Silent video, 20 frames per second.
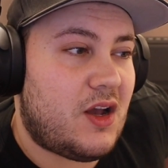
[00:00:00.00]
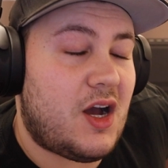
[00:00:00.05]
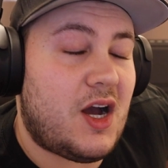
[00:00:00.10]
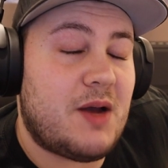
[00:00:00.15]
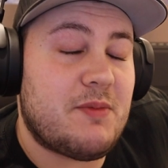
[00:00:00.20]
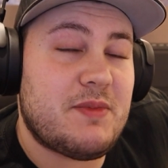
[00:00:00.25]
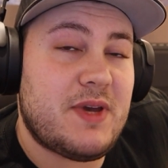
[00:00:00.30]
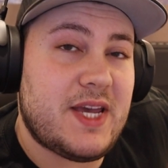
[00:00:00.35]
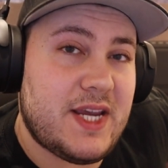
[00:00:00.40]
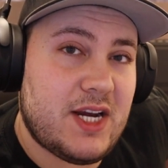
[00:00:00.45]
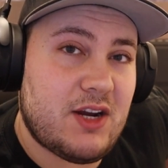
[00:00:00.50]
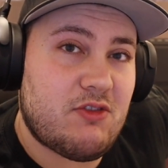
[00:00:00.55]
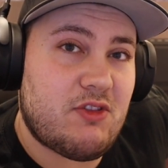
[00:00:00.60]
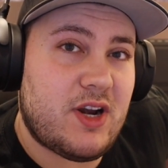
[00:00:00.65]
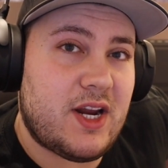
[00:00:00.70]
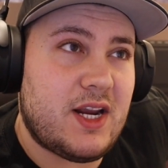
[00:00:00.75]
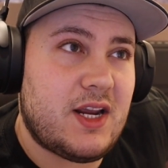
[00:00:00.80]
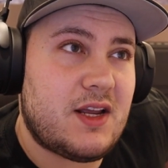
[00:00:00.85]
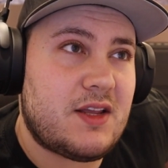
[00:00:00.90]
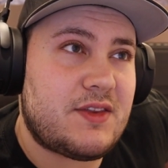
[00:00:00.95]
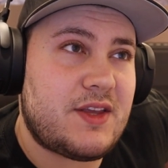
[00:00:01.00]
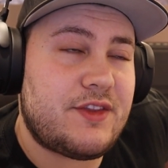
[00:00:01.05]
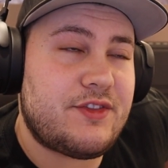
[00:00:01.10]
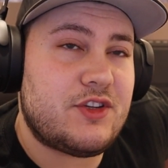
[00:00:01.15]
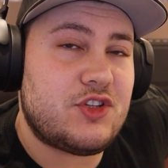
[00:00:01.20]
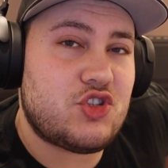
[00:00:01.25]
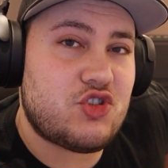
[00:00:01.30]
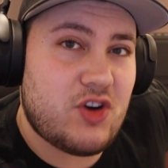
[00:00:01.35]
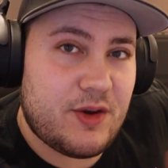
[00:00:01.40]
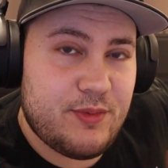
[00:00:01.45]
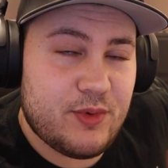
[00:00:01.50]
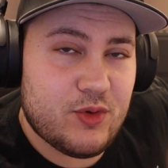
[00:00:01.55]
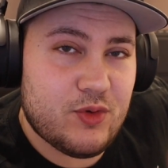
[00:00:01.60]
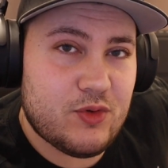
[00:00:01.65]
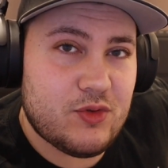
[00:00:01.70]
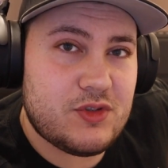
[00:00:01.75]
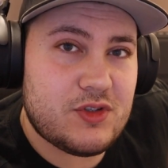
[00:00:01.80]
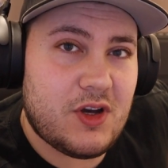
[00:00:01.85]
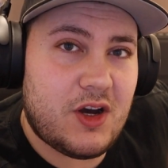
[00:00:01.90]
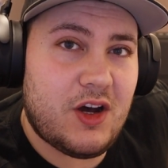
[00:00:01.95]
I'm hearing that the
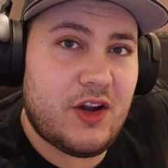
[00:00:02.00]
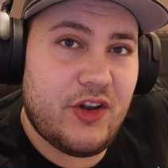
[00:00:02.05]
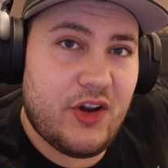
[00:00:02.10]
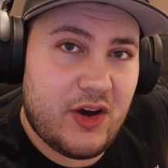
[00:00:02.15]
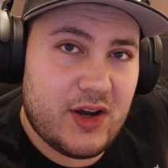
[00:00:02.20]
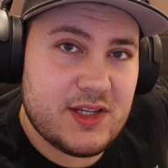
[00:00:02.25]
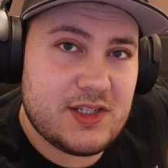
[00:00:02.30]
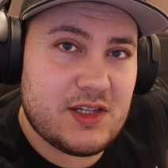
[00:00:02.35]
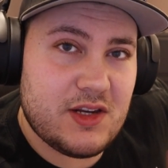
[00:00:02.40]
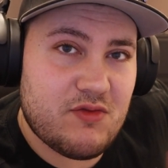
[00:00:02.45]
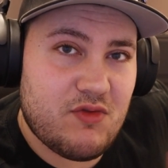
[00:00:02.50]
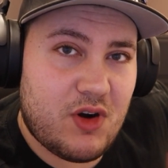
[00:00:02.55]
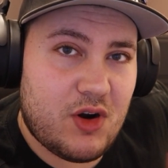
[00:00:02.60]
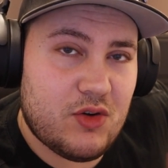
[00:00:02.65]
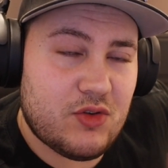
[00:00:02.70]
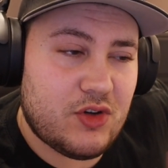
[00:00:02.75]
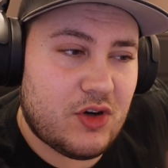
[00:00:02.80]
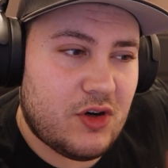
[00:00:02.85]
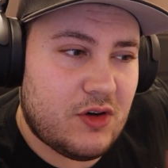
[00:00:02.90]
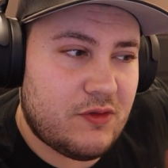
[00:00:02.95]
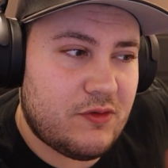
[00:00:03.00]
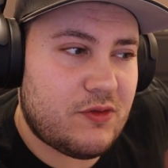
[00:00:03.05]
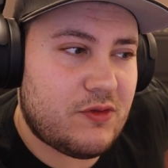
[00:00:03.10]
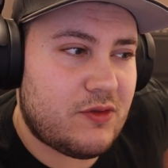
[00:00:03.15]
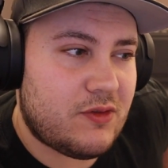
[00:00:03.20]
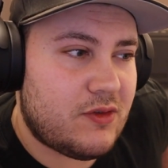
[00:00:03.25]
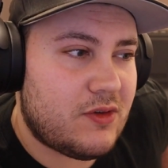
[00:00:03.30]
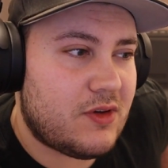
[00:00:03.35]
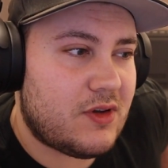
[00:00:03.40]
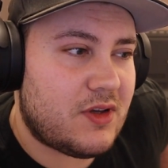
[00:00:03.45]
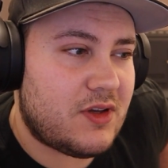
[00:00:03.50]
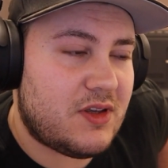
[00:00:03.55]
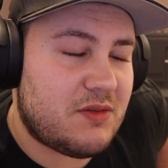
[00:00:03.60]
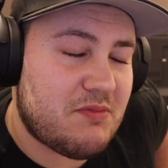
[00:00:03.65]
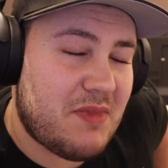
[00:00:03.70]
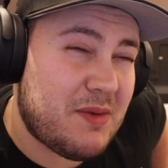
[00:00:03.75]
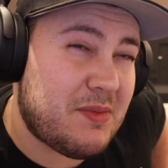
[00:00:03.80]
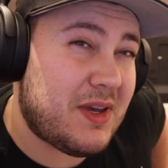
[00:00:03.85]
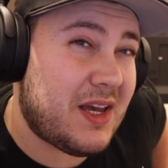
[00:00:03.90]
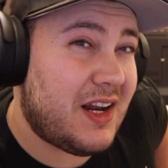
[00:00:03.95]
trebles are nicely rolled off.
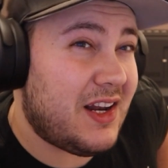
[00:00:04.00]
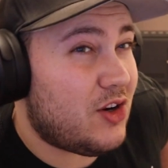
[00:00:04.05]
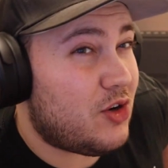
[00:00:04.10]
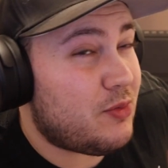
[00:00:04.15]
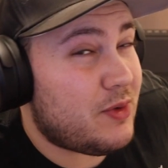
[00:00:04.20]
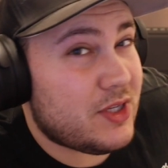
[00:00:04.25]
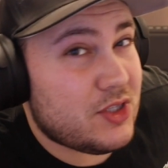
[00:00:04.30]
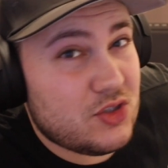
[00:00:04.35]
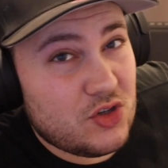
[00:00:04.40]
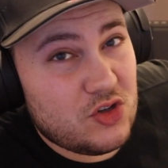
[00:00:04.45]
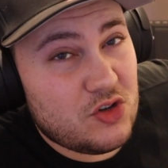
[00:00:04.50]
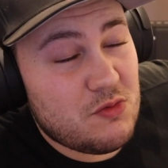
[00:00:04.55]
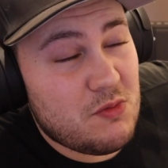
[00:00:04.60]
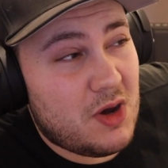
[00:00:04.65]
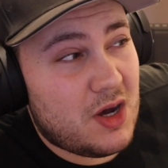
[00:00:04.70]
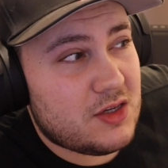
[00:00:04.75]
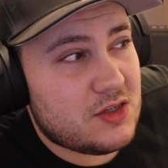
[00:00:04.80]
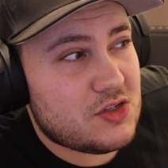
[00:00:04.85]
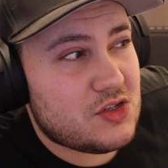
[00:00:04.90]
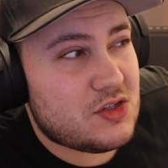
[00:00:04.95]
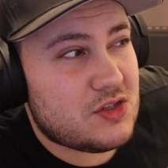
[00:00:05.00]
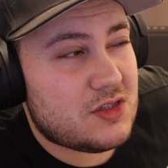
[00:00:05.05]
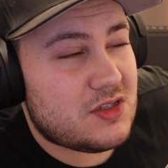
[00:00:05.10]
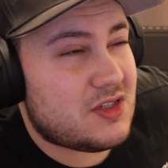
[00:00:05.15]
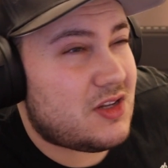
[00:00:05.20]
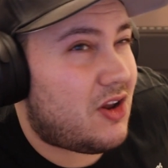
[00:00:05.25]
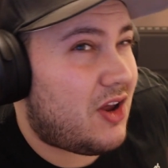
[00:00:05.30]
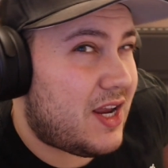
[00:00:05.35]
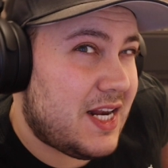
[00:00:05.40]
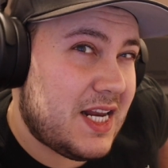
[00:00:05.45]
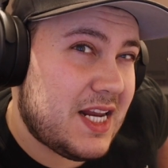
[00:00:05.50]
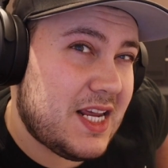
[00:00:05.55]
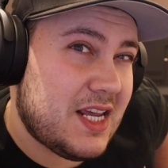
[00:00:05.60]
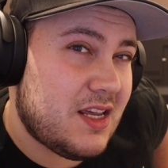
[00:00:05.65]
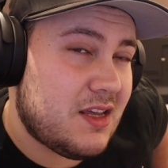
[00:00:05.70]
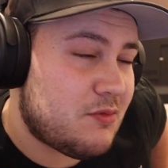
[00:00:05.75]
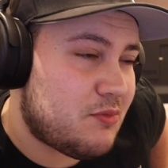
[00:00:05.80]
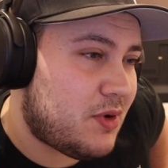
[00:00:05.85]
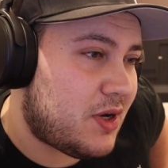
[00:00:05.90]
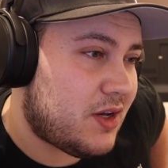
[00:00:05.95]
Maybe a little bit too much,
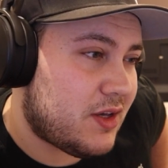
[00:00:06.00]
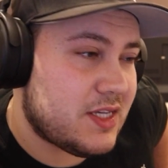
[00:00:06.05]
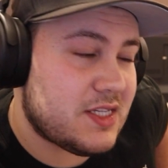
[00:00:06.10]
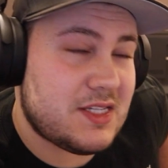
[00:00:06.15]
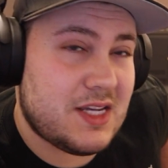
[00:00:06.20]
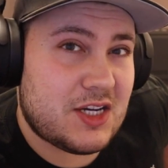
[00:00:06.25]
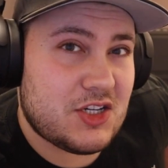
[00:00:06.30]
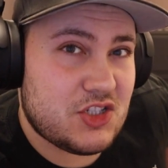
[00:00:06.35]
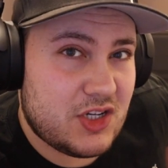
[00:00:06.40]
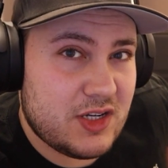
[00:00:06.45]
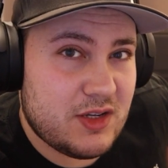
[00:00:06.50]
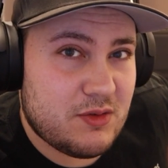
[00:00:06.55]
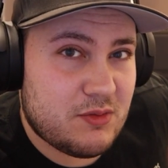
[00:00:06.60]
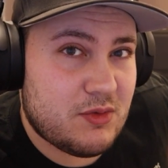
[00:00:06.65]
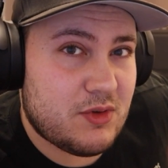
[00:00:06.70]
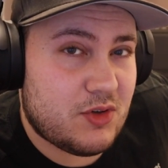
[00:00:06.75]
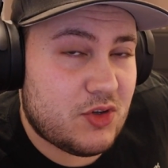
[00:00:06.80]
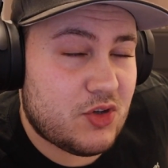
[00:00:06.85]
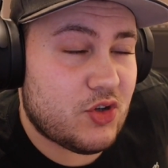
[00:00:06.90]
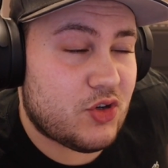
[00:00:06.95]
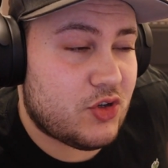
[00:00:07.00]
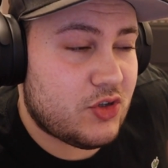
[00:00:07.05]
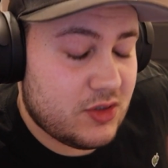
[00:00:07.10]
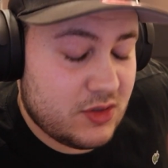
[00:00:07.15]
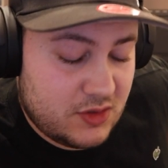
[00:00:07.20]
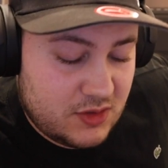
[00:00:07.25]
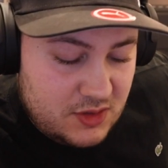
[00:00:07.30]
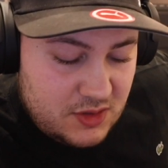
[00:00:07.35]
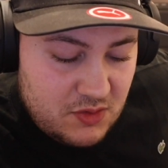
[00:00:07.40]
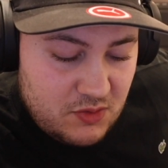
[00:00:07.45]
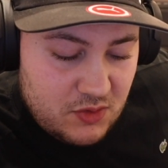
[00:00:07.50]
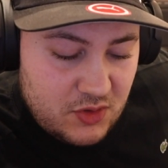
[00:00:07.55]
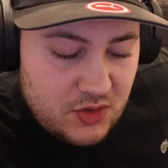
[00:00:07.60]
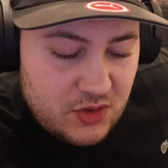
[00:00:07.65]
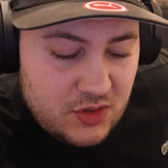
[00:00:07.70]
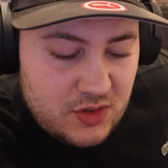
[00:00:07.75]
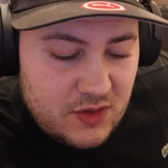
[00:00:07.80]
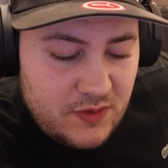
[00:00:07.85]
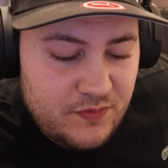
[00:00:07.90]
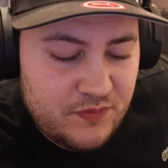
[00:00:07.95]
slightly, but it's actually good, still
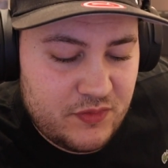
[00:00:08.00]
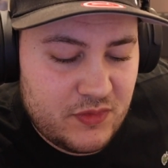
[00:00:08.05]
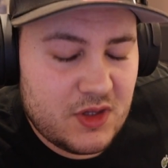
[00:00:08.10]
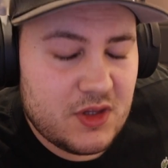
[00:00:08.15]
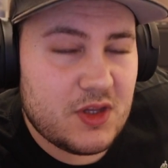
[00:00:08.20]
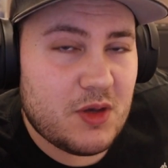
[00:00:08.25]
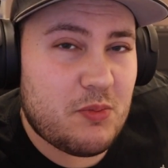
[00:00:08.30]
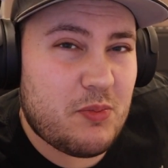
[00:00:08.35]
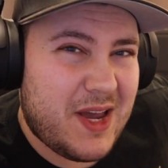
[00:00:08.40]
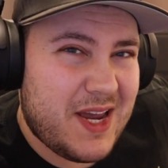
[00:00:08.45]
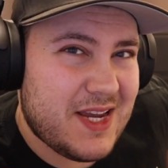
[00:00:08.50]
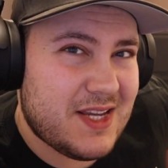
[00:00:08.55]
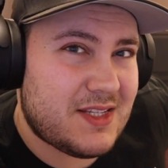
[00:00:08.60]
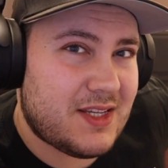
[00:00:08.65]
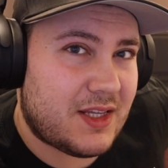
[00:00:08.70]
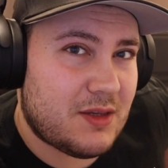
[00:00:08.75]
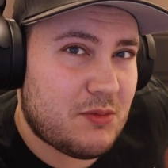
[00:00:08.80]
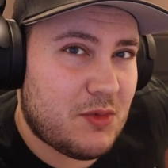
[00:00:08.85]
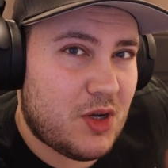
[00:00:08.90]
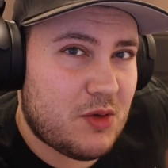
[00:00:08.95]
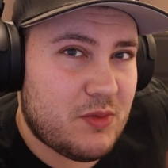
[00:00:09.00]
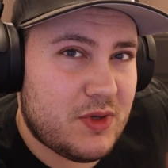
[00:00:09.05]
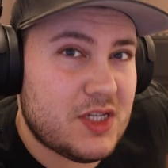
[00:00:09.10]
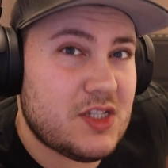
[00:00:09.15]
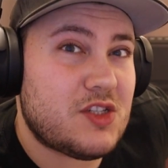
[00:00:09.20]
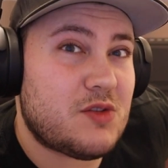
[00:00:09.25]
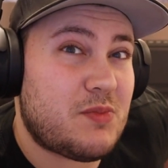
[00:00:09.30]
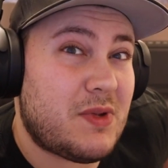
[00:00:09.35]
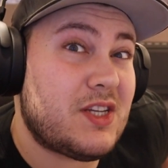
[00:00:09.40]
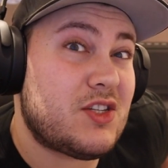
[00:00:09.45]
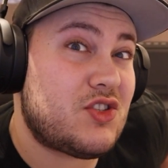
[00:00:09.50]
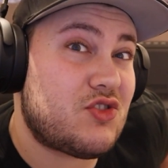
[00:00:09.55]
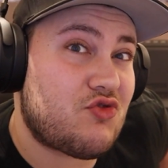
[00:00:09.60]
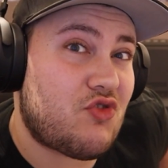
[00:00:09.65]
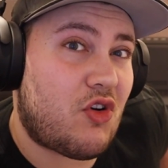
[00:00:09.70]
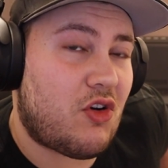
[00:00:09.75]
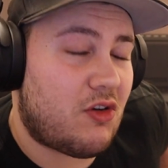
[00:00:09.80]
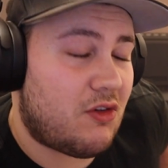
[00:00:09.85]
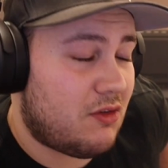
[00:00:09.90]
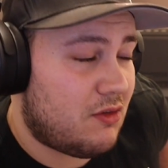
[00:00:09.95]
good. The bass at the moment is a bit
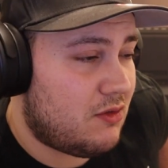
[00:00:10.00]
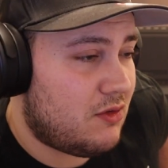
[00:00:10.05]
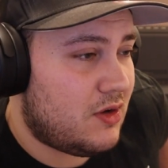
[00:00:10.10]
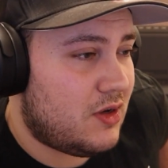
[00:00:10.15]
strong.